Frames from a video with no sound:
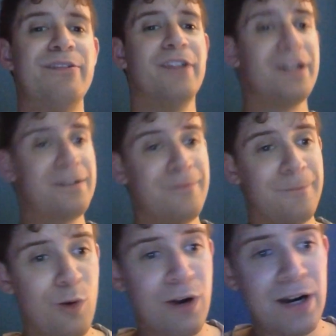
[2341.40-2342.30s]
looking
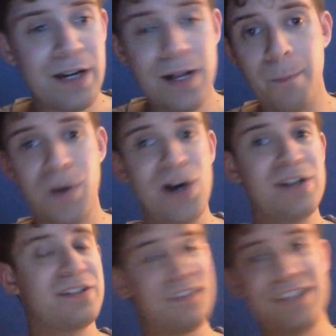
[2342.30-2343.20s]
for Punk
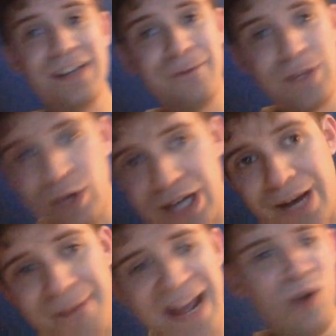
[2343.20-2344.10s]
to see if he would
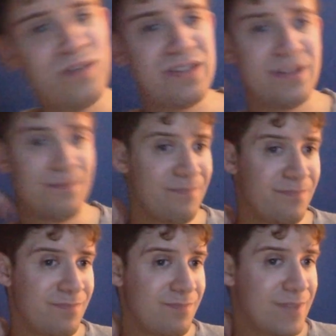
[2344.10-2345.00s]
come out.
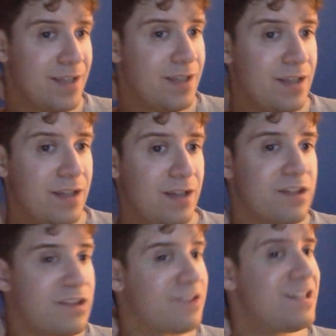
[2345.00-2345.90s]

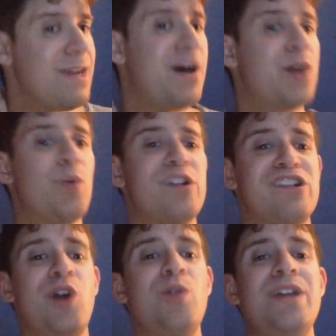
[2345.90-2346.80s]
So CM Punk was
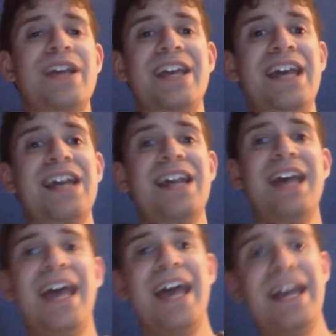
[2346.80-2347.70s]
shown in
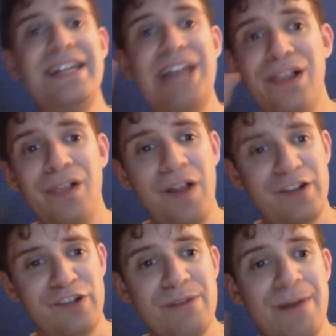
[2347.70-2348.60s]
a
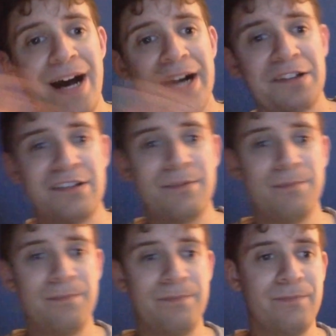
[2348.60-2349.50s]
luxury box.
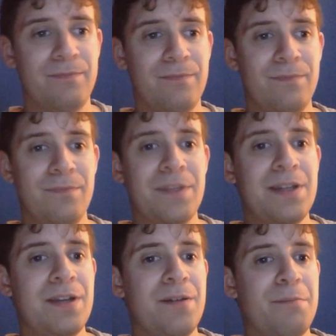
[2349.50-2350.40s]

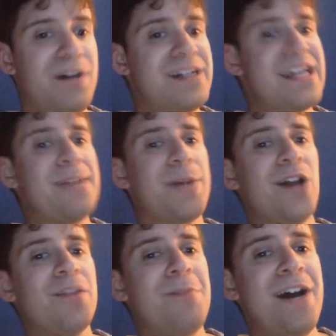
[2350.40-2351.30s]
Punk ended up getting
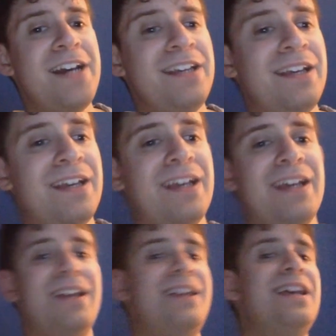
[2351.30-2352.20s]
on the mic.
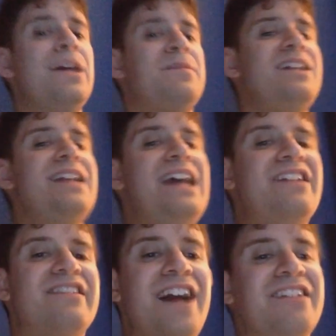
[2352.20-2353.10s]
He ended up saying that
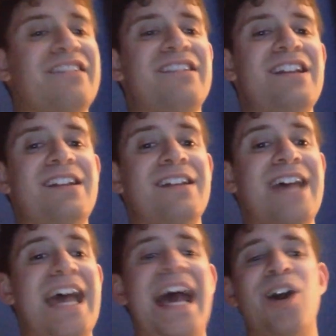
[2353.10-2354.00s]
he's not sitting
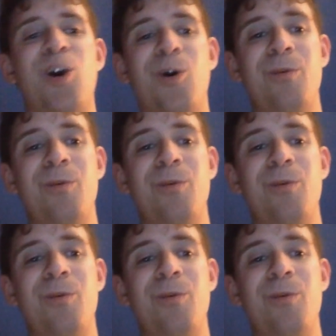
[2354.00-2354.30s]
at home.